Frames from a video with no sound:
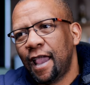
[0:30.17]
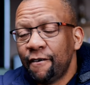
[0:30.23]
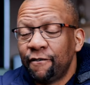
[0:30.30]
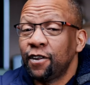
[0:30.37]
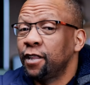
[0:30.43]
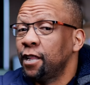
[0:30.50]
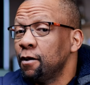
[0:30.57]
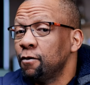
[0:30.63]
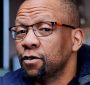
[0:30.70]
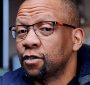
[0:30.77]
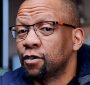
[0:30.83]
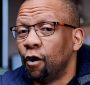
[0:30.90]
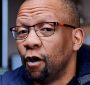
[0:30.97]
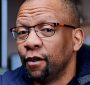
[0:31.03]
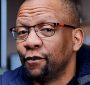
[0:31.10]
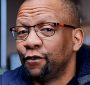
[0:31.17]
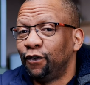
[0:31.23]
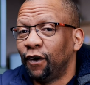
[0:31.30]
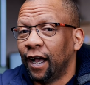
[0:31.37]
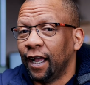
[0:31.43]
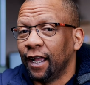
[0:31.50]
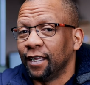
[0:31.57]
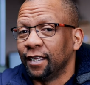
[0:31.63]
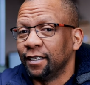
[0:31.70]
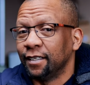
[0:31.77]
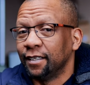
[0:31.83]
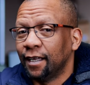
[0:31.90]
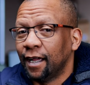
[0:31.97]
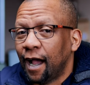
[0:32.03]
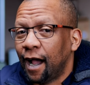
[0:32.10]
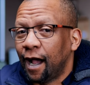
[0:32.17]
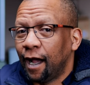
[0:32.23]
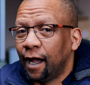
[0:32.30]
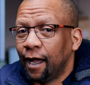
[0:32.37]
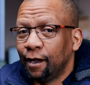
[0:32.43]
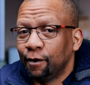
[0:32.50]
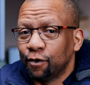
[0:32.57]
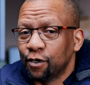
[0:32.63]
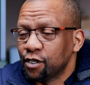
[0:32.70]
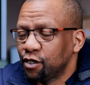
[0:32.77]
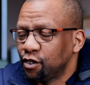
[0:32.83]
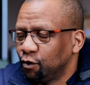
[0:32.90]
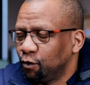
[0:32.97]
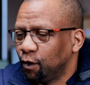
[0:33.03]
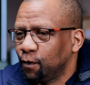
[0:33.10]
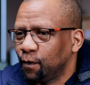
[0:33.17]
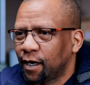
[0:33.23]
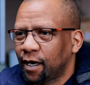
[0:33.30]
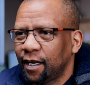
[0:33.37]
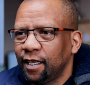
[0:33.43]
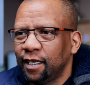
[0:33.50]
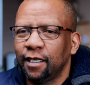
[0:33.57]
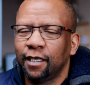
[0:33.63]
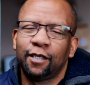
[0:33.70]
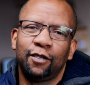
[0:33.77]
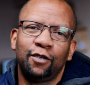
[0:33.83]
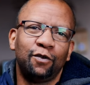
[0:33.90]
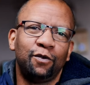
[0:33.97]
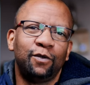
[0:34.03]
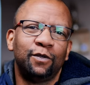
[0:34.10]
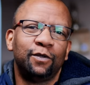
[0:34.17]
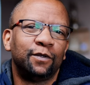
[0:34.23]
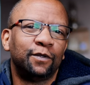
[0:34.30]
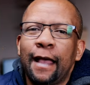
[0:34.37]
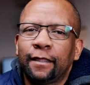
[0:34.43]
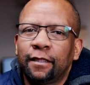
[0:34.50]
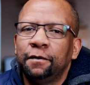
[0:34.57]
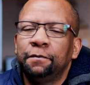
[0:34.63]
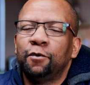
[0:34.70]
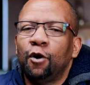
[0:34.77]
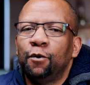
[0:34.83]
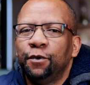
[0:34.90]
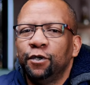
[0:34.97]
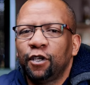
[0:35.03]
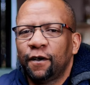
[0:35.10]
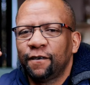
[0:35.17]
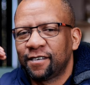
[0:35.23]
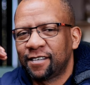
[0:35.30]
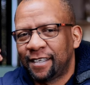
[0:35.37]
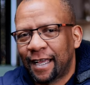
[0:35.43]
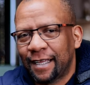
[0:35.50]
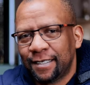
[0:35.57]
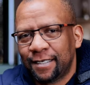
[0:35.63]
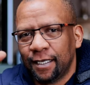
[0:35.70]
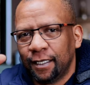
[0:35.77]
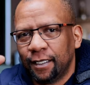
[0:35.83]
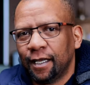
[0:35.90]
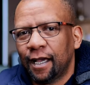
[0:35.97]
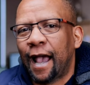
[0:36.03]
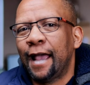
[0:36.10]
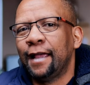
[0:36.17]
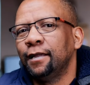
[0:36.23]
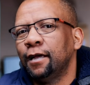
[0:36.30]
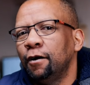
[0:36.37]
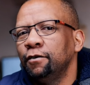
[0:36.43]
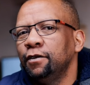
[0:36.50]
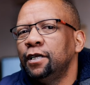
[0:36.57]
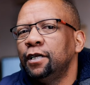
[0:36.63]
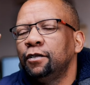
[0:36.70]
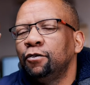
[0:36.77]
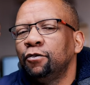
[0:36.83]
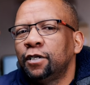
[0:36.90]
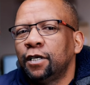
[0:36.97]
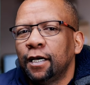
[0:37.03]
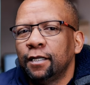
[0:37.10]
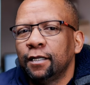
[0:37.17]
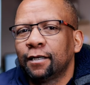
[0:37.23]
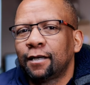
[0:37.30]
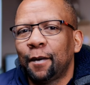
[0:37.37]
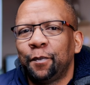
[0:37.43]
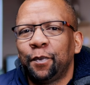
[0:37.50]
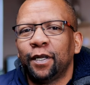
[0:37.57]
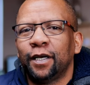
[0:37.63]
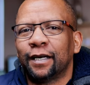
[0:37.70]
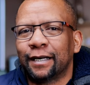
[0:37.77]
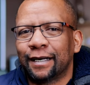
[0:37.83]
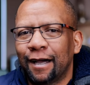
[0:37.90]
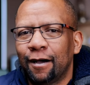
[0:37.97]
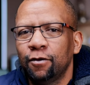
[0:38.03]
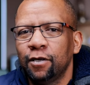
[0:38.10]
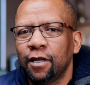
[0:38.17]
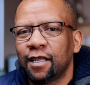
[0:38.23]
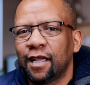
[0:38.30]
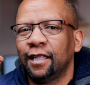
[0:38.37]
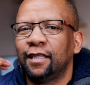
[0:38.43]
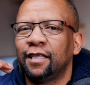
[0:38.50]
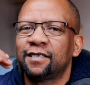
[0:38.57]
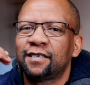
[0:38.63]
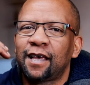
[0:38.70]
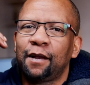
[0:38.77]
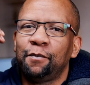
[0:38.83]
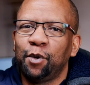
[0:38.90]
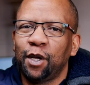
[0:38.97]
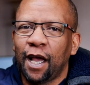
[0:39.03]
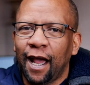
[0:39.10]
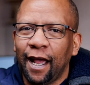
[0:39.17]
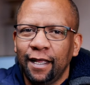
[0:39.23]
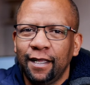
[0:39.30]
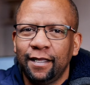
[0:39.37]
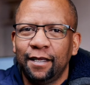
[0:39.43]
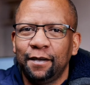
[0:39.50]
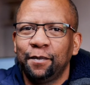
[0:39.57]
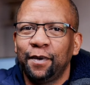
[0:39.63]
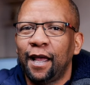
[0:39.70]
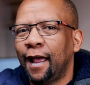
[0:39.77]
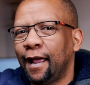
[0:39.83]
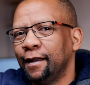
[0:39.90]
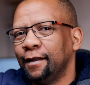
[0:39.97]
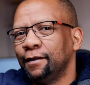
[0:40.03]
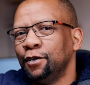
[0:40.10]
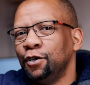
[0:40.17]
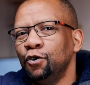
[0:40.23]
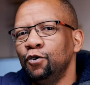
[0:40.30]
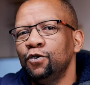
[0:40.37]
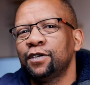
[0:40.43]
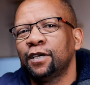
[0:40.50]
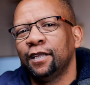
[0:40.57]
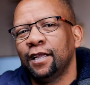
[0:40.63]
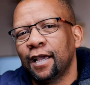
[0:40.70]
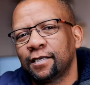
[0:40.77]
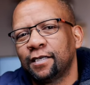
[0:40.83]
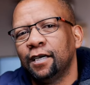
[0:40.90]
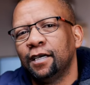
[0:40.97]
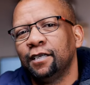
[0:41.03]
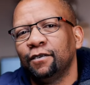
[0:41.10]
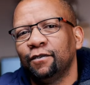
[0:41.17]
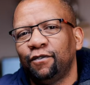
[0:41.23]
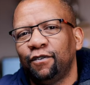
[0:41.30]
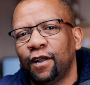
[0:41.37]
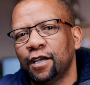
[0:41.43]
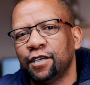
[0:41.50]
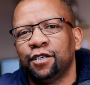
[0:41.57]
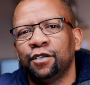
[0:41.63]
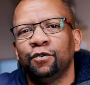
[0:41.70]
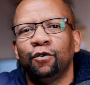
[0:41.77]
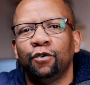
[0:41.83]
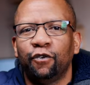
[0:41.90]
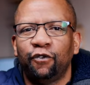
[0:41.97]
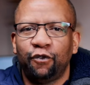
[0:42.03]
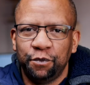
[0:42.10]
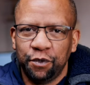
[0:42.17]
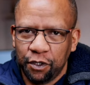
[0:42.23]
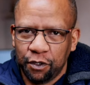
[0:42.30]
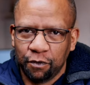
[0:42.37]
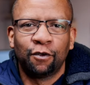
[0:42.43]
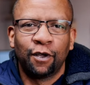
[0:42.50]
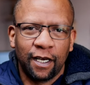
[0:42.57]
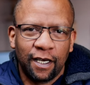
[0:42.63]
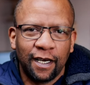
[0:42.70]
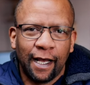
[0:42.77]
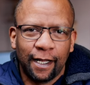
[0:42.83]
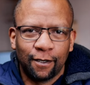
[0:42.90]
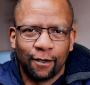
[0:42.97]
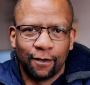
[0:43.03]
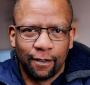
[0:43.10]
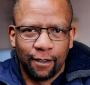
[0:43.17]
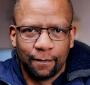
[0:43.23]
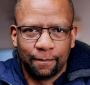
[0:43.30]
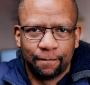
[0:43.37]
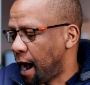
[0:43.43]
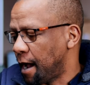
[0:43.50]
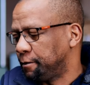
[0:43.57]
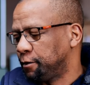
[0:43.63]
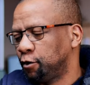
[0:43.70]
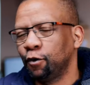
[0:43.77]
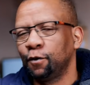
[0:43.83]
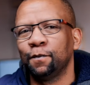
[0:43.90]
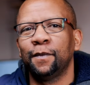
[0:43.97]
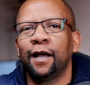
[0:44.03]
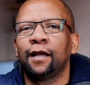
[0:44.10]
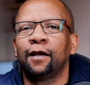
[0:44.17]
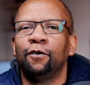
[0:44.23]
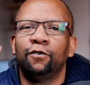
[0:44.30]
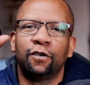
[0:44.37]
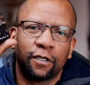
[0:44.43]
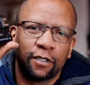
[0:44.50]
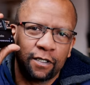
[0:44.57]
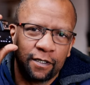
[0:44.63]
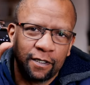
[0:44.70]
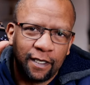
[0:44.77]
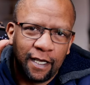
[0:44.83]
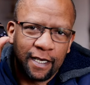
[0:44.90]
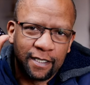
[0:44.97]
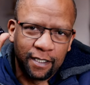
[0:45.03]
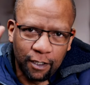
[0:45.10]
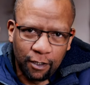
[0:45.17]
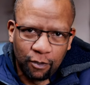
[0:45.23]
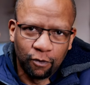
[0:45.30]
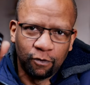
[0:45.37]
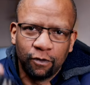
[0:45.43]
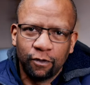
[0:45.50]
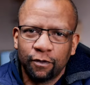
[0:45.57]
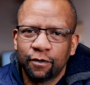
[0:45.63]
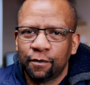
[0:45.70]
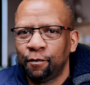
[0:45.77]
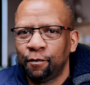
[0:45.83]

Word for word: everything was going fine. I was doing what I needed to do. At the moment of sunset, I now needed to turn the couple around and get the sun behind them and use an external flash in order for me to get light on them. I took my Godox XT2,